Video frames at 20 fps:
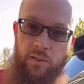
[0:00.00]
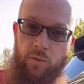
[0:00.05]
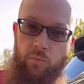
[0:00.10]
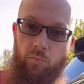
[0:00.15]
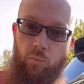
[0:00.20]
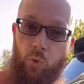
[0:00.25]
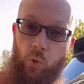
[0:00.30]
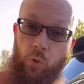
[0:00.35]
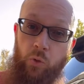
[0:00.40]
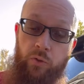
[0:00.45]

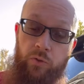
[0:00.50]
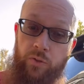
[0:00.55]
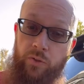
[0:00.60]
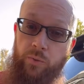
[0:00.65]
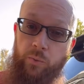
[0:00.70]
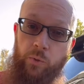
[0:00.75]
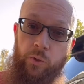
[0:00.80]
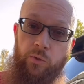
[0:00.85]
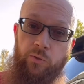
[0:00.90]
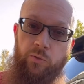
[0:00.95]
mold to the
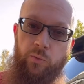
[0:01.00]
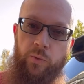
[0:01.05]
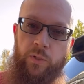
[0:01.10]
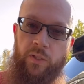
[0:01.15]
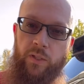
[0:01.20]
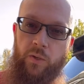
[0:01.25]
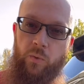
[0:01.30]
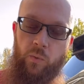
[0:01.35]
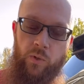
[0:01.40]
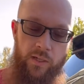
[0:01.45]
roof
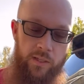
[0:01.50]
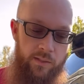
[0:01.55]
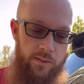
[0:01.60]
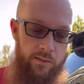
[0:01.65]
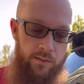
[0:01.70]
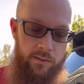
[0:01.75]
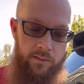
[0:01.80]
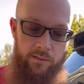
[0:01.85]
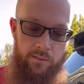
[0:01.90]
really well.